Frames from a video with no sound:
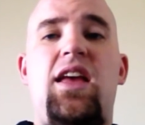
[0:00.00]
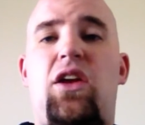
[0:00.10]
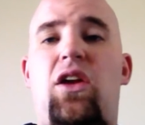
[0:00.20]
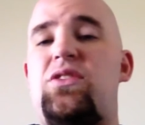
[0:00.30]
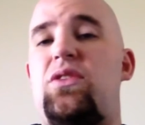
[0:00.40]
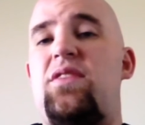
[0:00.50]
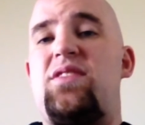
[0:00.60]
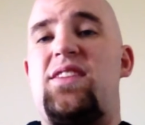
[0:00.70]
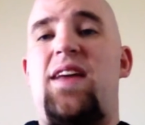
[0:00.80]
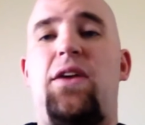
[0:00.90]
It also gives
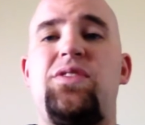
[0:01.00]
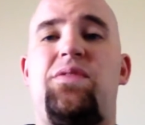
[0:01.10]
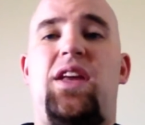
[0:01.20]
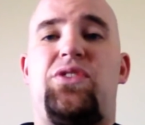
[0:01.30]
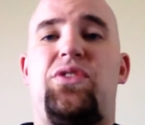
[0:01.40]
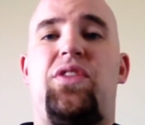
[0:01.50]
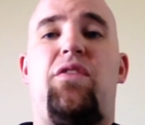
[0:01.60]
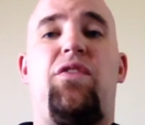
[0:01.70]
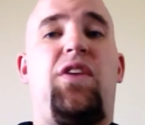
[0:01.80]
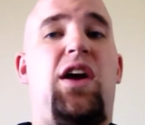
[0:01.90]
the cycles of nature that
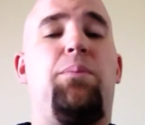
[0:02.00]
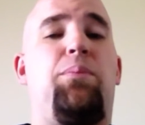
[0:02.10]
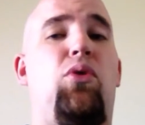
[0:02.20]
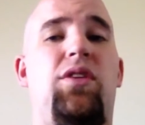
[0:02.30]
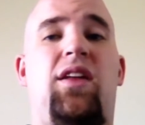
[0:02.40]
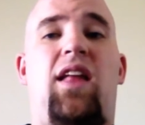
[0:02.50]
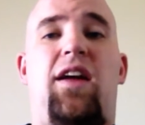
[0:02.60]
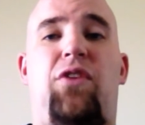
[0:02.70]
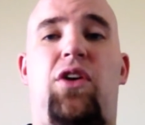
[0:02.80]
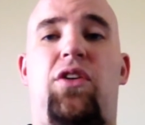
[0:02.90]
are very important to
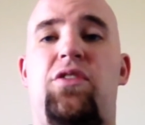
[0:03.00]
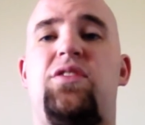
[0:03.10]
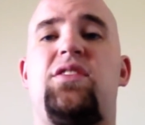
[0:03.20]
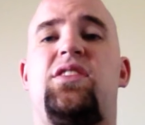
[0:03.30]
life on Earth,